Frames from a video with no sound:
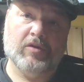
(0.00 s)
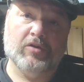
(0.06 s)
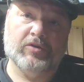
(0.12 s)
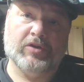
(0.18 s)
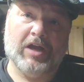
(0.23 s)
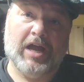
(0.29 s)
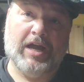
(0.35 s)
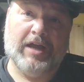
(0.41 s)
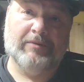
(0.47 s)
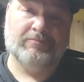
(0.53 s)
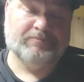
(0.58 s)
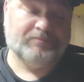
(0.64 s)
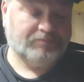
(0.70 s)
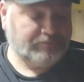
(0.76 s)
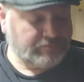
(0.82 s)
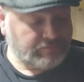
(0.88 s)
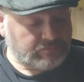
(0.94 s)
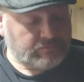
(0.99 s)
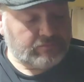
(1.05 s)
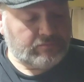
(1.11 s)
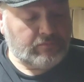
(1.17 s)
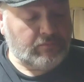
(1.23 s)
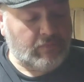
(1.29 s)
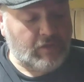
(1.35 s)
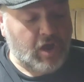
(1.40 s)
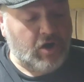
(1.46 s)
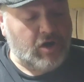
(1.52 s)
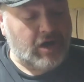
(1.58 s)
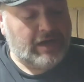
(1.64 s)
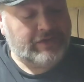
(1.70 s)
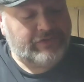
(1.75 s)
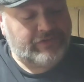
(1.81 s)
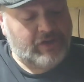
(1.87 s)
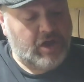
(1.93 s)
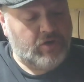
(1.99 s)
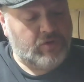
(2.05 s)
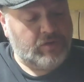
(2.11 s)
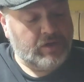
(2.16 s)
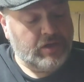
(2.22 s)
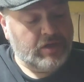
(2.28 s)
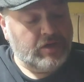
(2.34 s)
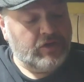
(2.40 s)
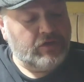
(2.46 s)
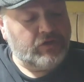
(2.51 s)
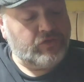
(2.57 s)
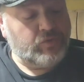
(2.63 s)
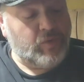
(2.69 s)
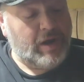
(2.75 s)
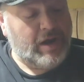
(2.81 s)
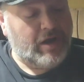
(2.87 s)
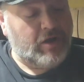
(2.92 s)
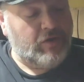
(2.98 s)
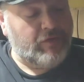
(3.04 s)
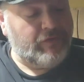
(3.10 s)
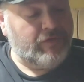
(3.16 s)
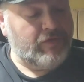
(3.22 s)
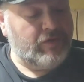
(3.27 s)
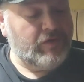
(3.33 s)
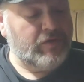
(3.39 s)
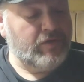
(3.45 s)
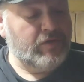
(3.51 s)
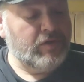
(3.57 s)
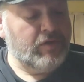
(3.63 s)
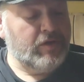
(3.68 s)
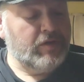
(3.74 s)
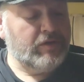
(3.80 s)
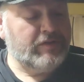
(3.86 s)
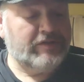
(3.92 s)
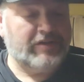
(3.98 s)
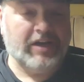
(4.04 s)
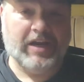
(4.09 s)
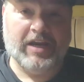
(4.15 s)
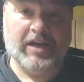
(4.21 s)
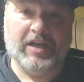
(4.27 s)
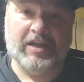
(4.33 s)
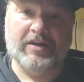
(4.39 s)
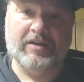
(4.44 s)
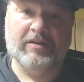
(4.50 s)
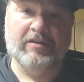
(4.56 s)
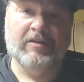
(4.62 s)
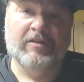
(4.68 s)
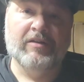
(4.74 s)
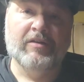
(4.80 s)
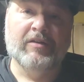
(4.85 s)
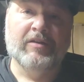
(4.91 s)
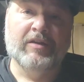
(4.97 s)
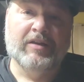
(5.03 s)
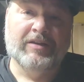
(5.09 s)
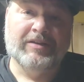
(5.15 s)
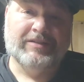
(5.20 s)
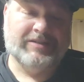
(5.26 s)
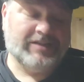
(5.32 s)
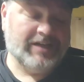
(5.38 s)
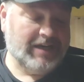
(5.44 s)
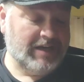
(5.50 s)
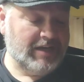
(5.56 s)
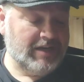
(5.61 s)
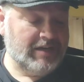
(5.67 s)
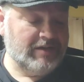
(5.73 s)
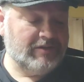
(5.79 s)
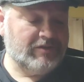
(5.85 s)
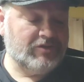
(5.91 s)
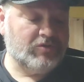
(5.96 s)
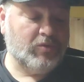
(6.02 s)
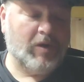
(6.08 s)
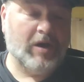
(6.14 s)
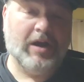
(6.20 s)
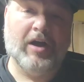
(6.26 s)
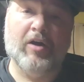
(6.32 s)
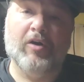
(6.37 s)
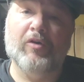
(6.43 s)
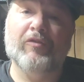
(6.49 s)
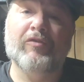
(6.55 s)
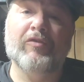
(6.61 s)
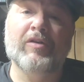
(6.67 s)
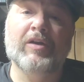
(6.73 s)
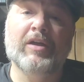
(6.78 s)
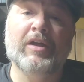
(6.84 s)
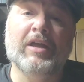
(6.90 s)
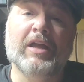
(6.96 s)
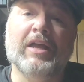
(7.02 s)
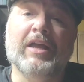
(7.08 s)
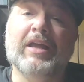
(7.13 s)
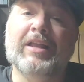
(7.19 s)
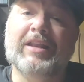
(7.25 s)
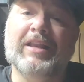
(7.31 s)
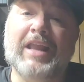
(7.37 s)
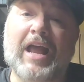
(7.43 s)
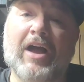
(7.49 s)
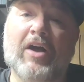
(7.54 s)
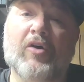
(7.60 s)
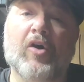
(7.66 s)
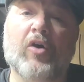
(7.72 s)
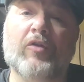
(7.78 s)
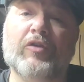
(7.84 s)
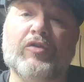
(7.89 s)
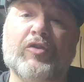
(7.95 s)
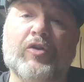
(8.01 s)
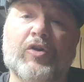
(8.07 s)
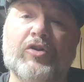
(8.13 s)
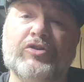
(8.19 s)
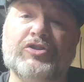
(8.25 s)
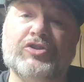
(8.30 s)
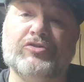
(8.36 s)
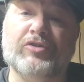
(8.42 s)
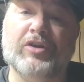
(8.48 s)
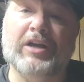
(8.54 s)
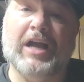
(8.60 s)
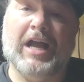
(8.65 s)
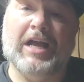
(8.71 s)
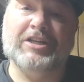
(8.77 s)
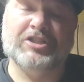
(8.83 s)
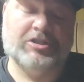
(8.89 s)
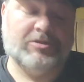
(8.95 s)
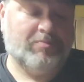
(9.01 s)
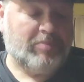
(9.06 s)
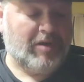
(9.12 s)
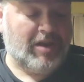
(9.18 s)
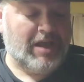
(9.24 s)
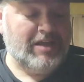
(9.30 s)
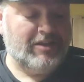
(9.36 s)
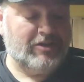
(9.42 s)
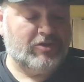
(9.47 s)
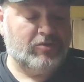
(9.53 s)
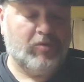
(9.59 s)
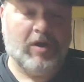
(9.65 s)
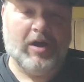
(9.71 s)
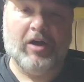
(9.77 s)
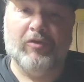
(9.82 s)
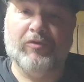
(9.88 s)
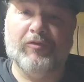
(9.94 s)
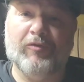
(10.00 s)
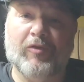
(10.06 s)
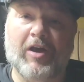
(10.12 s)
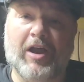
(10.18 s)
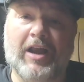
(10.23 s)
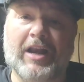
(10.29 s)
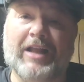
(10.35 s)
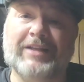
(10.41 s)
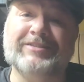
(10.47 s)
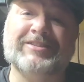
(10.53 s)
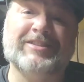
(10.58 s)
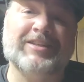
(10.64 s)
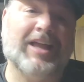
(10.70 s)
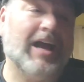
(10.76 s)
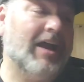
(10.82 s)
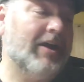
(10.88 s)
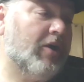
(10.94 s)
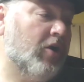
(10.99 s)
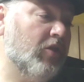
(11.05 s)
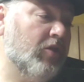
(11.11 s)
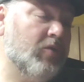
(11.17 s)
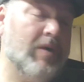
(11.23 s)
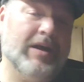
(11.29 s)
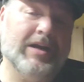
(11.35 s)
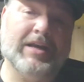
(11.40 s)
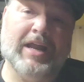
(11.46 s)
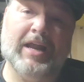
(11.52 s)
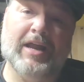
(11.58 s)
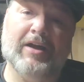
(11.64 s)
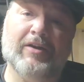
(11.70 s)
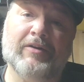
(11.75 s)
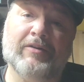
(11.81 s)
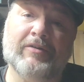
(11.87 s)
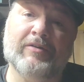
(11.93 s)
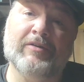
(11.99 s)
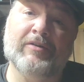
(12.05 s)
Okay, all right, so 12, 10, 10, 12. Now, on the third string, I just play the 12th fret and slide all the way down.